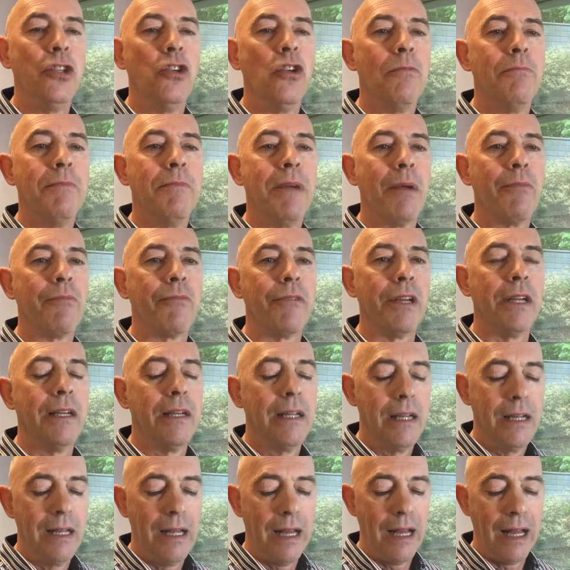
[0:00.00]
in your memory.
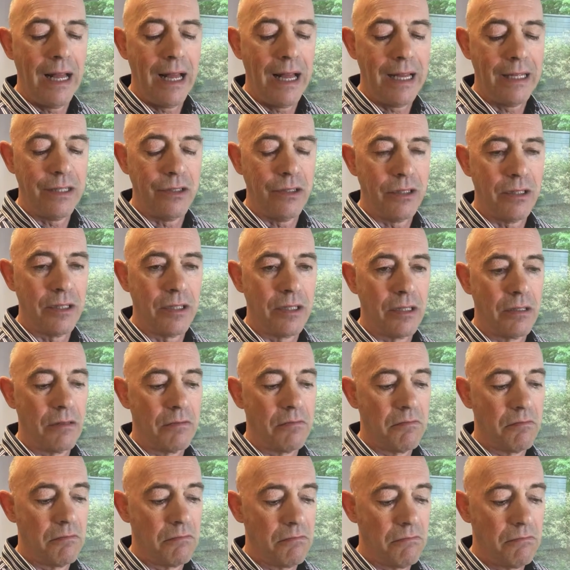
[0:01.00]
And
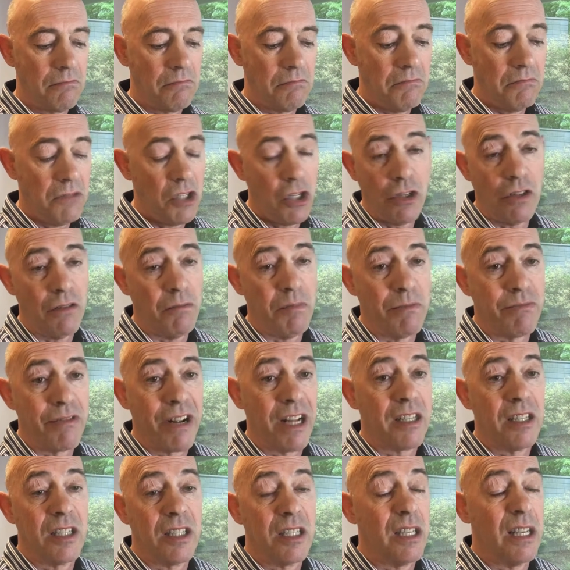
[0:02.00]
you could have been
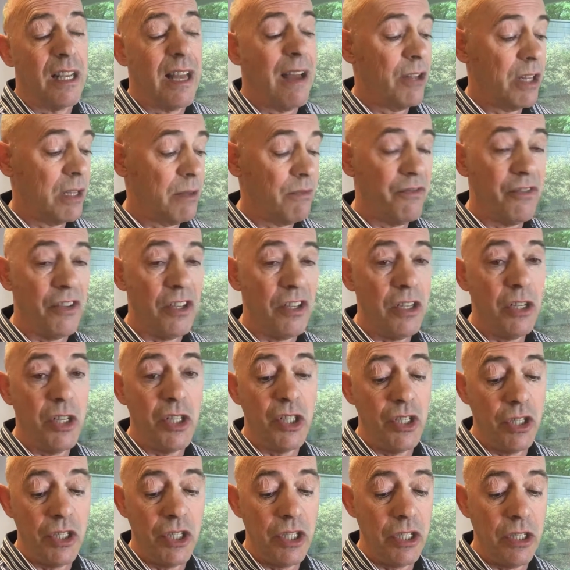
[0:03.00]
practicing having them for years
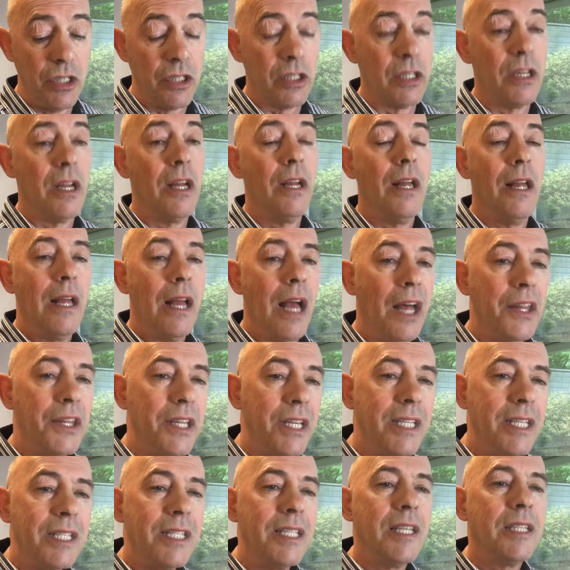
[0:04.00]
and years and years, and
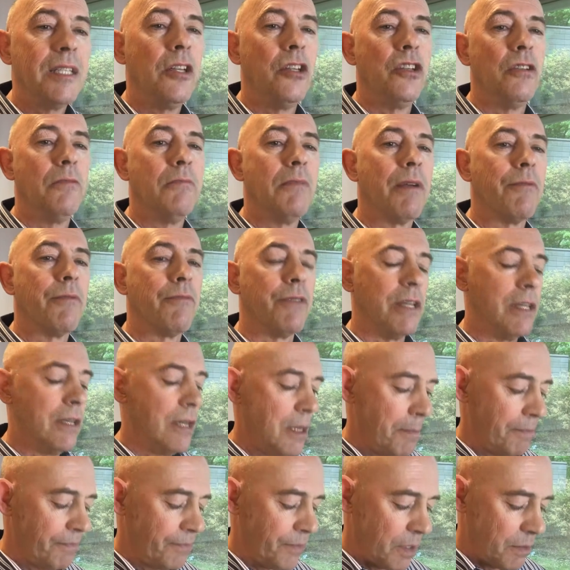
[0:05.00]
they exist in your memory.
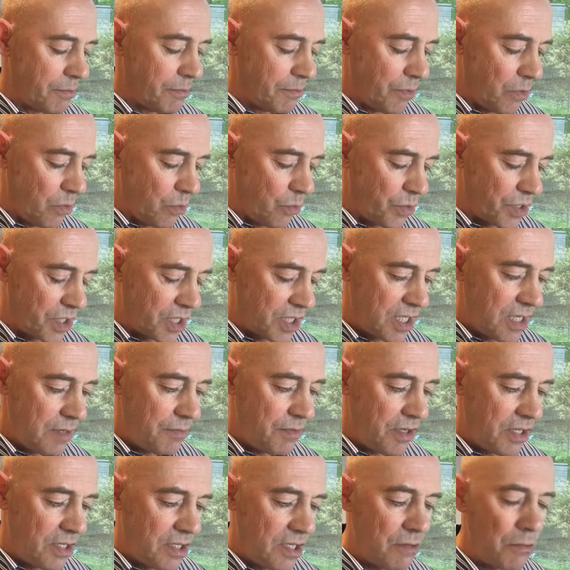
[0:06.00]
But with
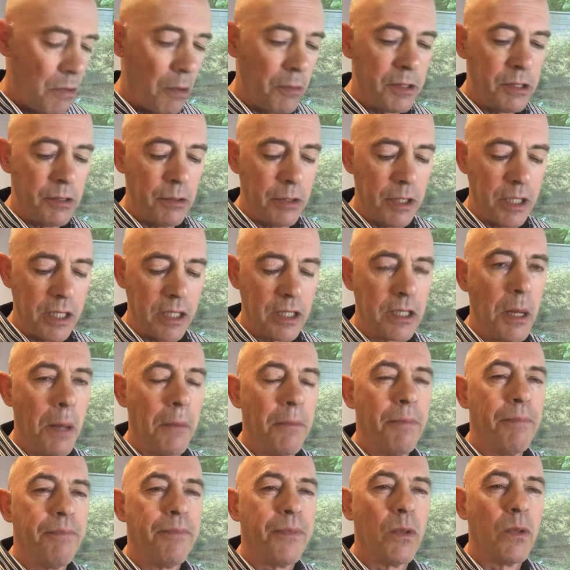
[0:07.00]
CBT, what we're doing is
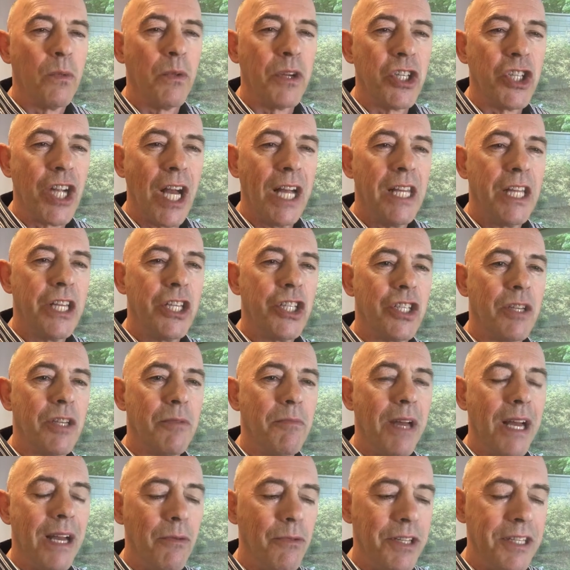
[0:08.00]
we're challenging
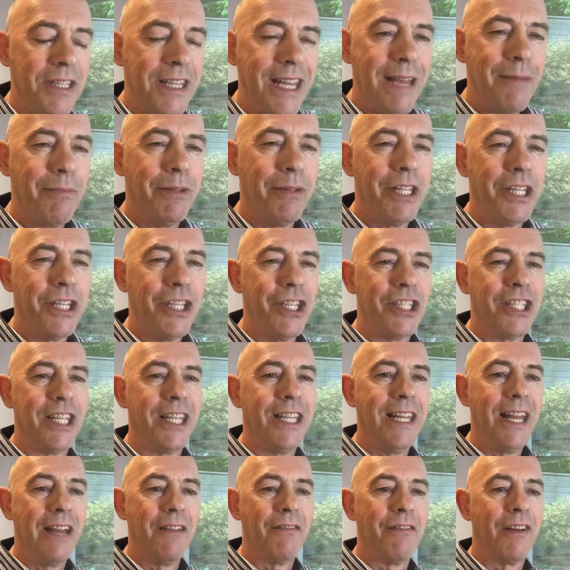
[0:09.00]
them and we're enabling you to
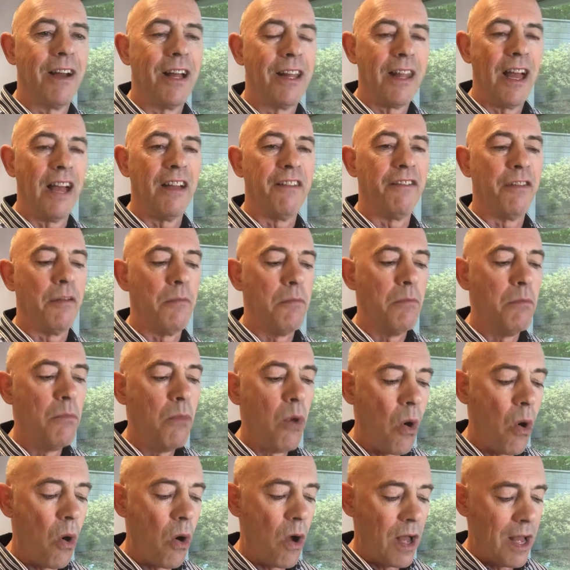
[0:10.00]
live a life
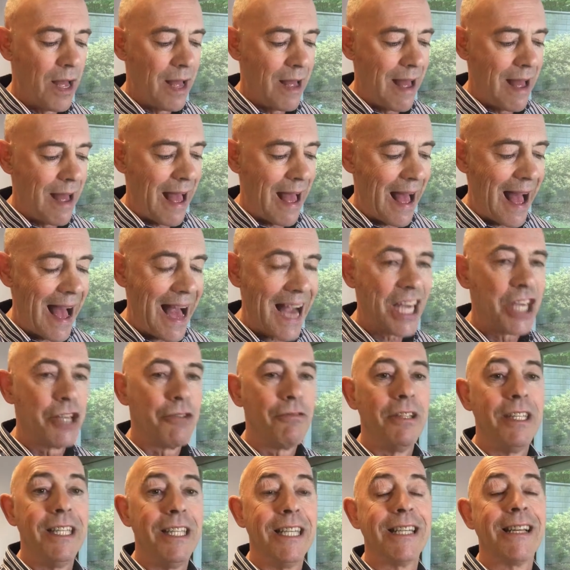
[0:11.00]
more
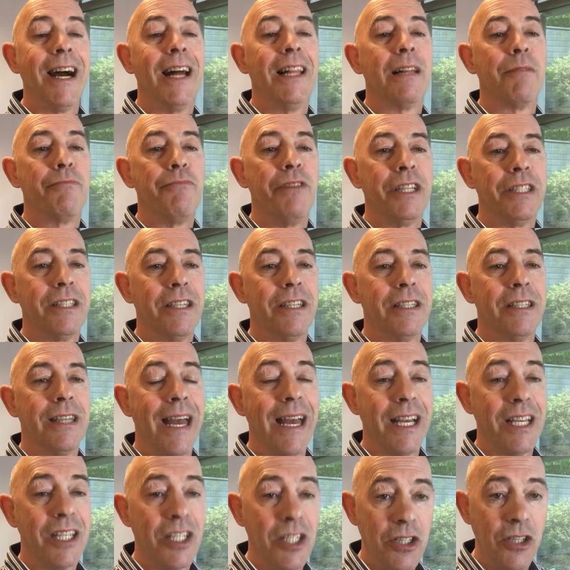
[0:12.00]
accurately calibrated to
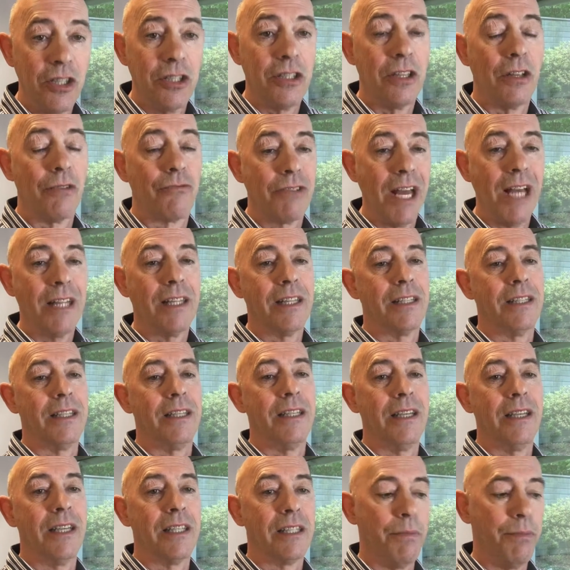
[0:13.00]
external
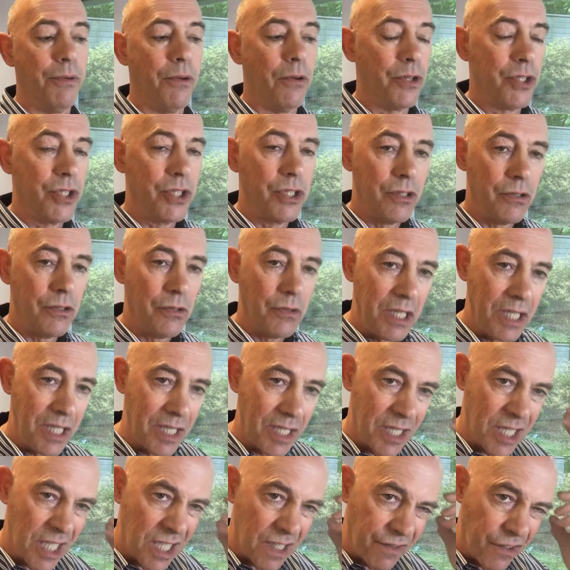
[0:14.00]
reality as opposed to
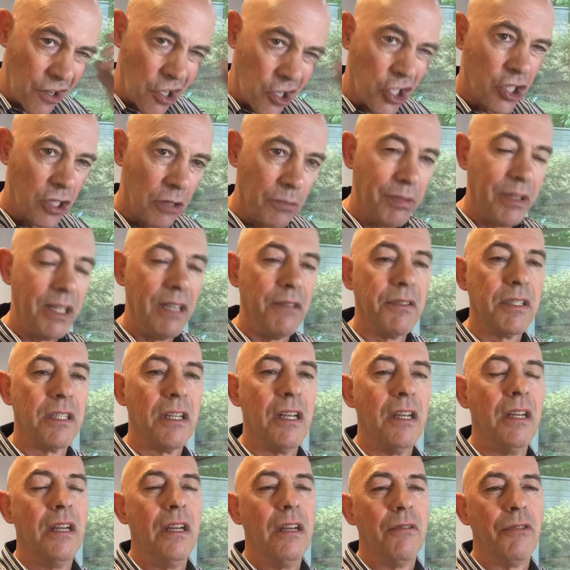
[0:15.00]
these dysfunctional beliefs
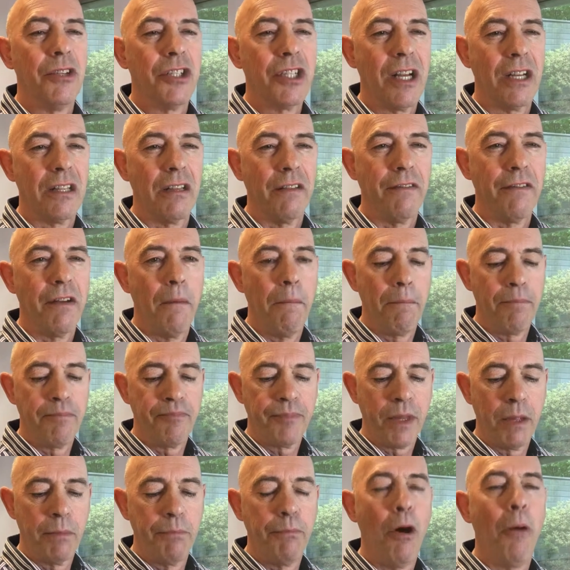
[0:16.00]
which kind of
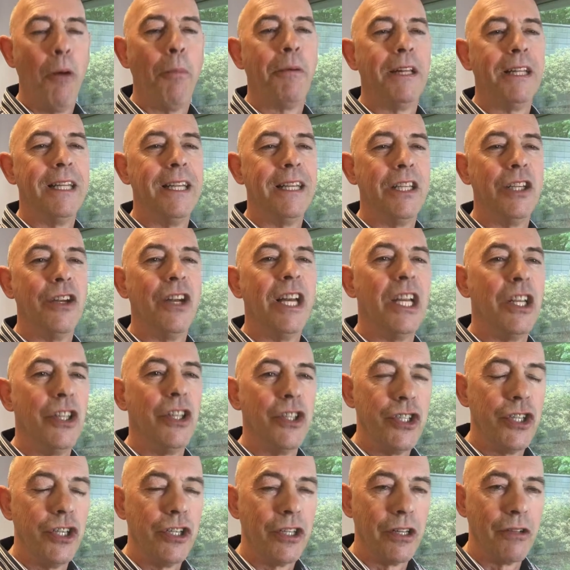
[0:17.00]
populate your
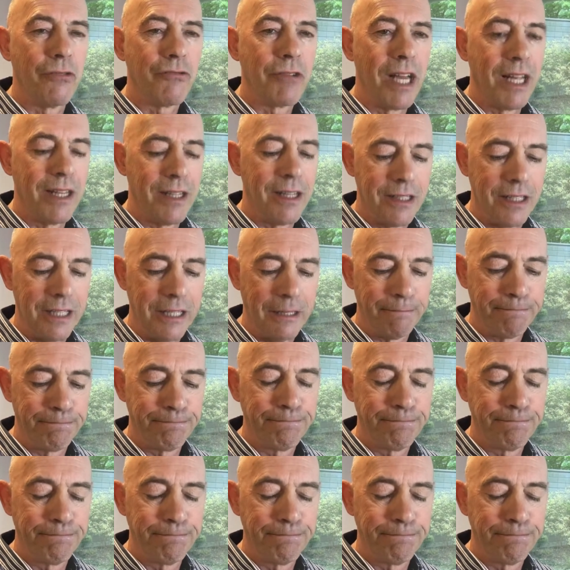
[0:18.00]
internal reality.